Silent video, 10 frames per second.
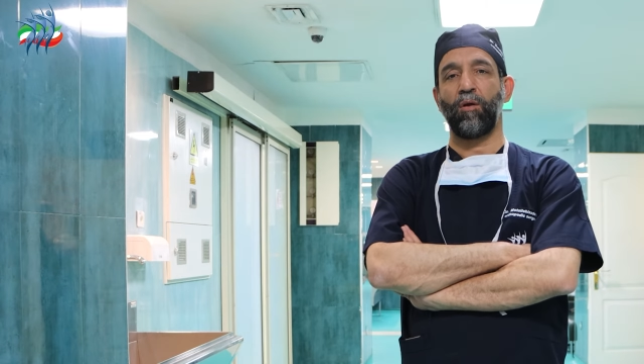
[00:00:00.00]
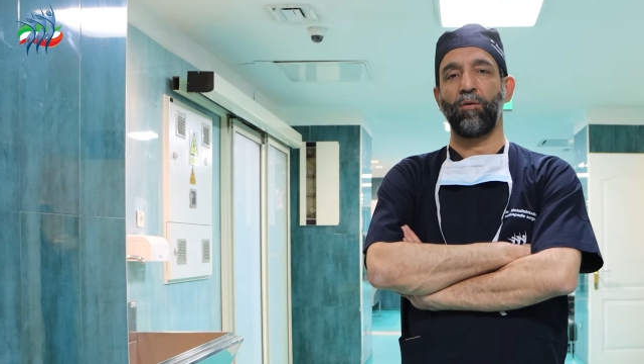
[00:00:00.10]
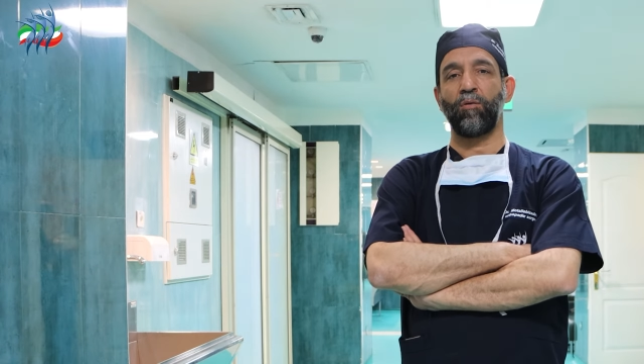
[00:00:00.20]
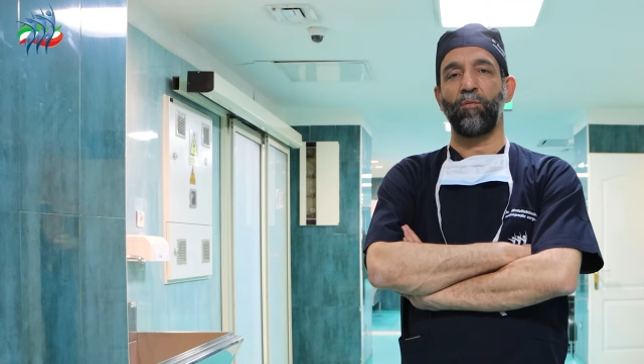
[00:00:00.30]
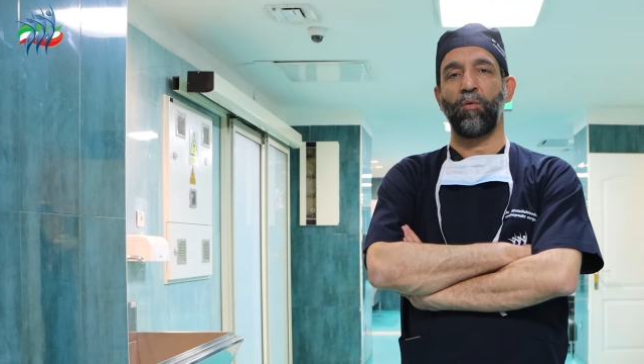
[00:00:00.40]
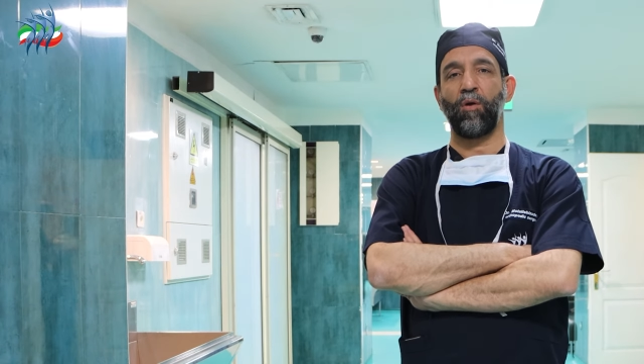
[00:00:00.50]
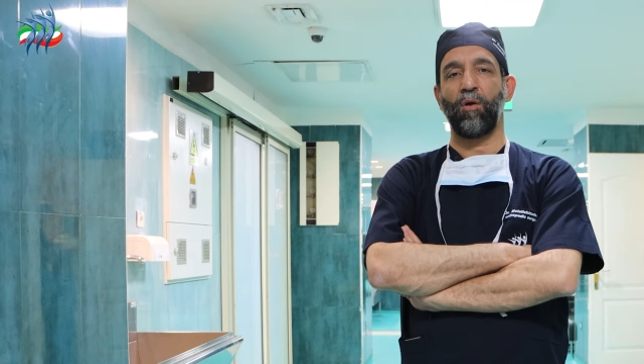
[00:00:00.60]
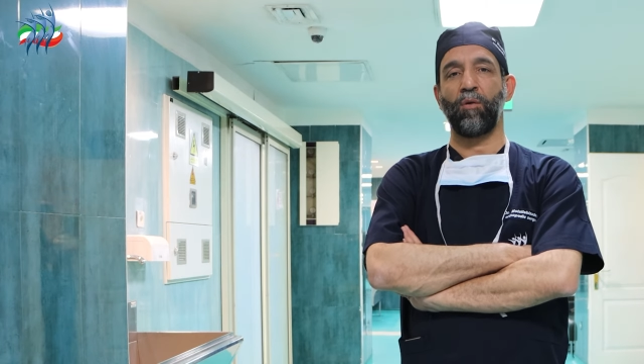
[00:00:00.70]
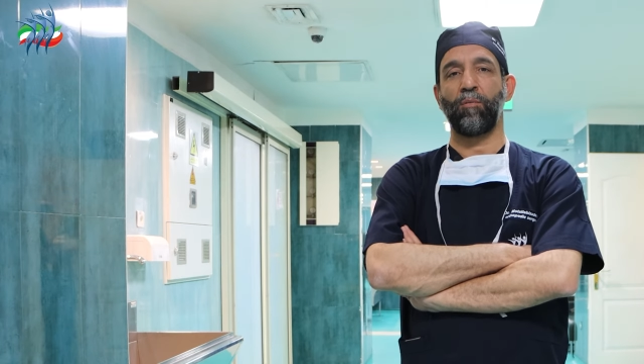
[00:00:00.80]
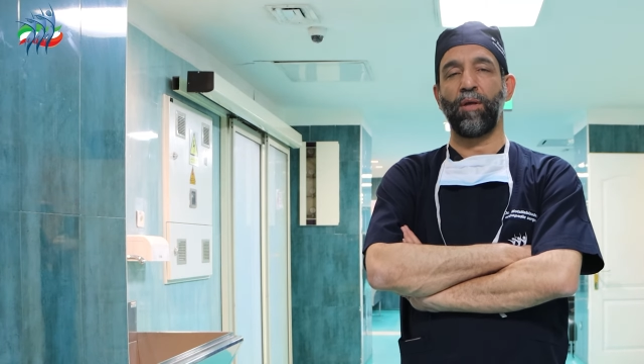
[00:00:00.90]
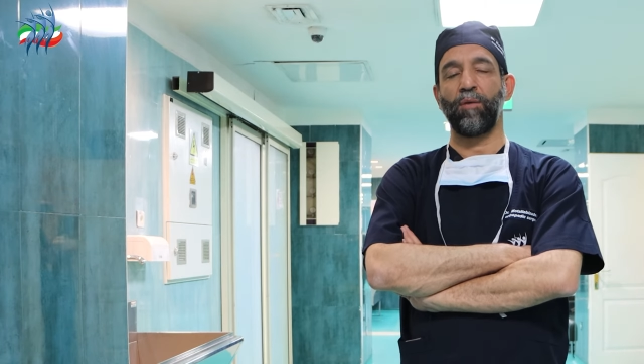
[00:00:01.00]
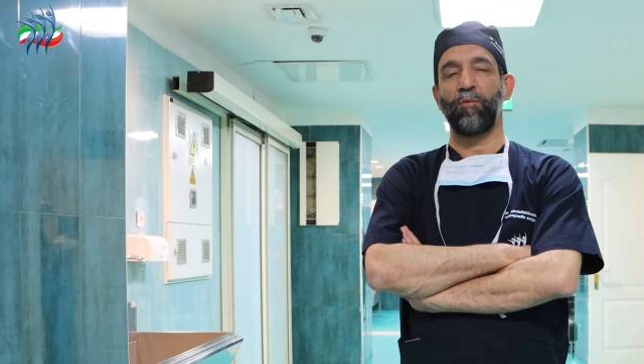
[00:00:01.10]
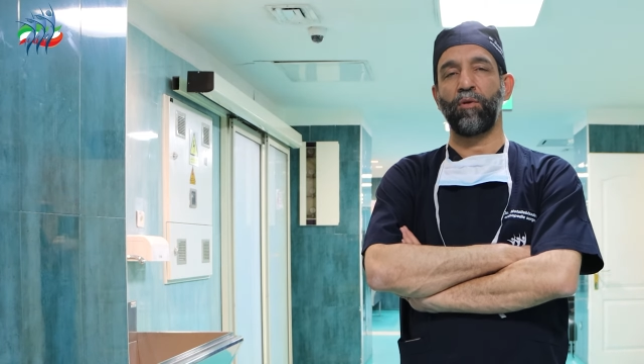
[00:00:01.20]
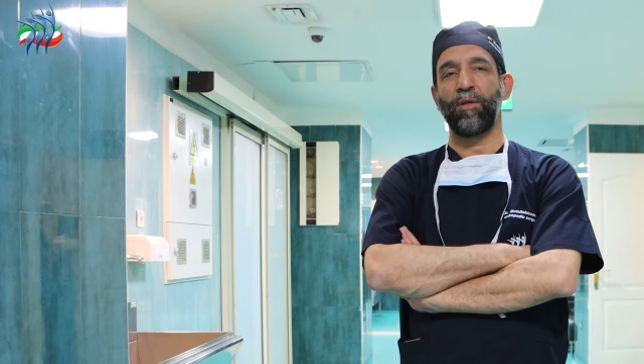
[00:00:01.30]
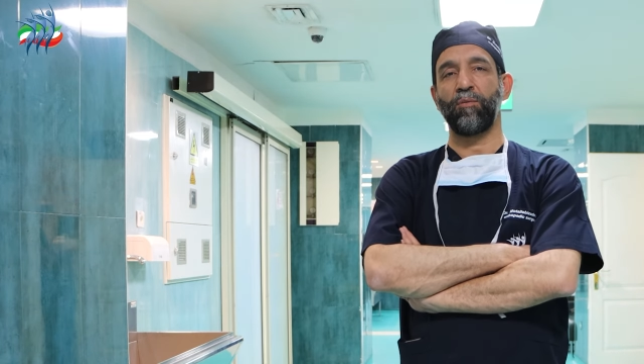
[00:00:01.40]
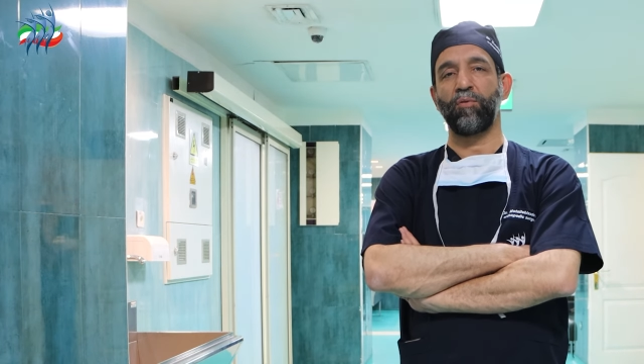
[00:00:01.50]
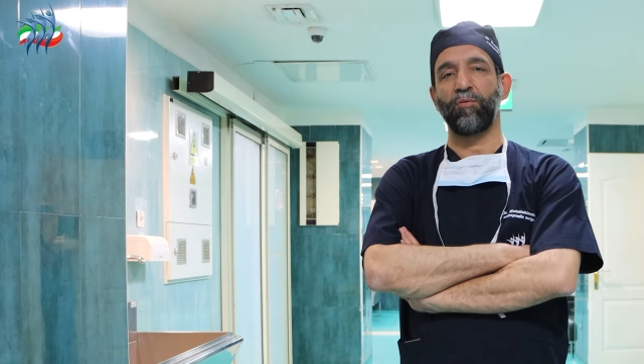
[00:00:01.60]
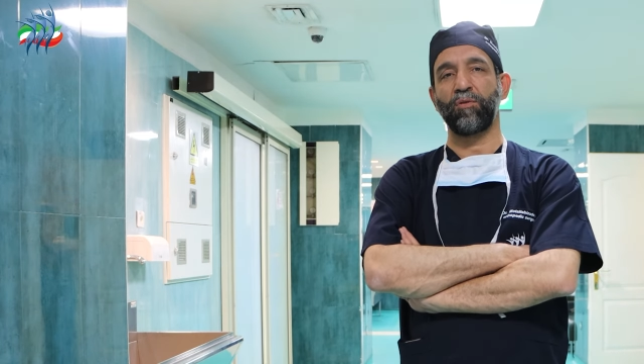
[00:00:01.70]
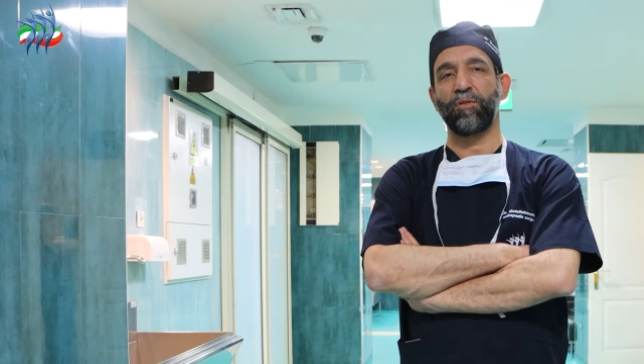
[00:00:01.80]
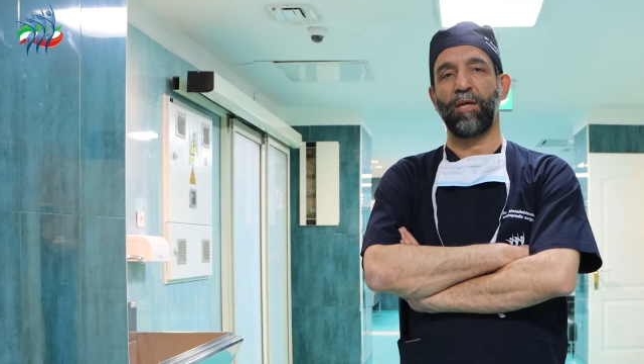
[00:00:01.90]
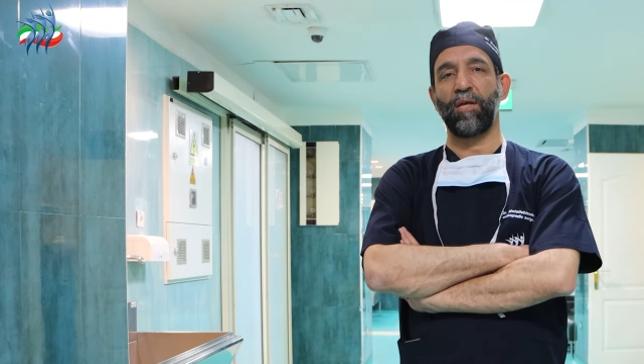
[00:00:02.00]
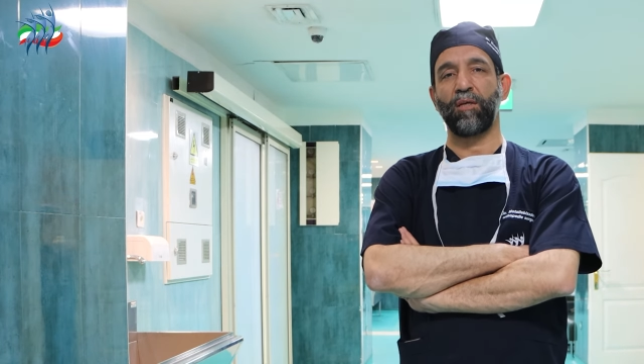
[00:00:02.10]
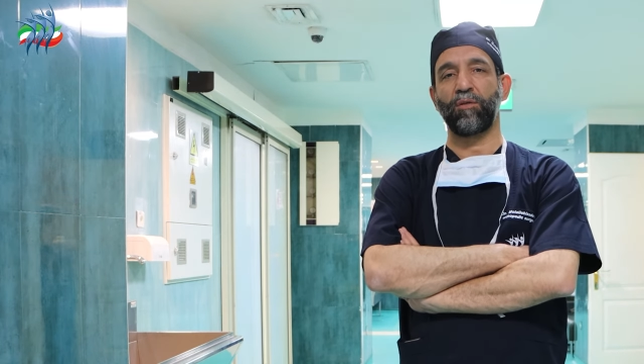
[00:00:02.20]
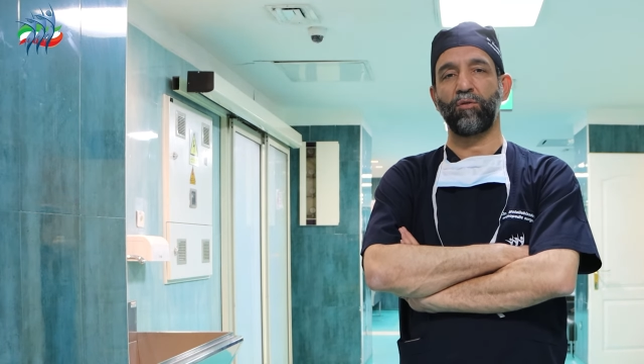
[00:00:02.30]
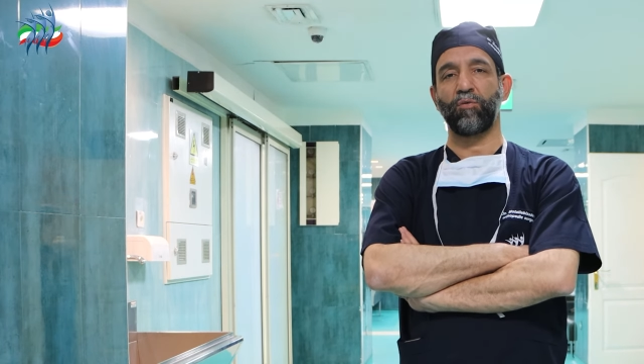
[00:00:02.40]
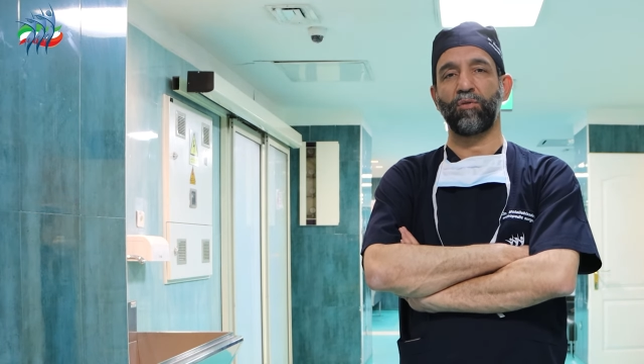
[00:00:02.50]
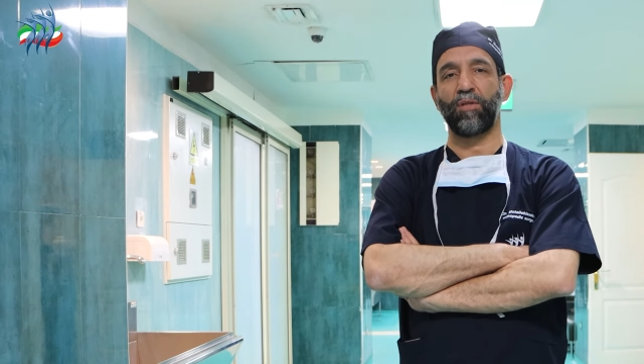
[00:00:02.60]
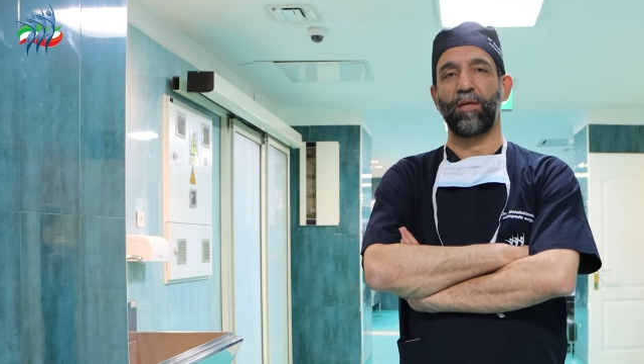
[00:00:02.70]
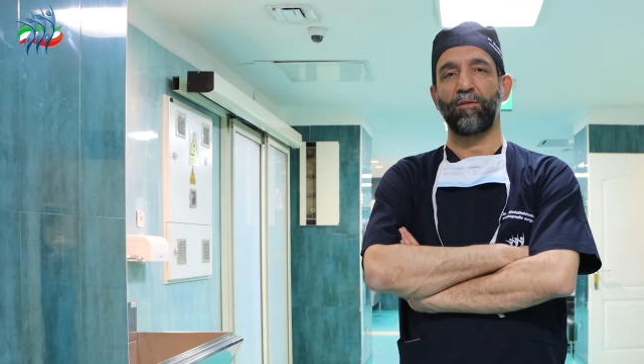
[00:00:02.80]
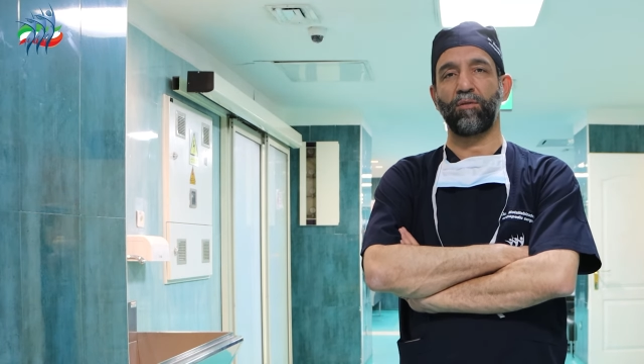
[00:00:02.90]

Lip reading: and in men at 17 or 18 years old.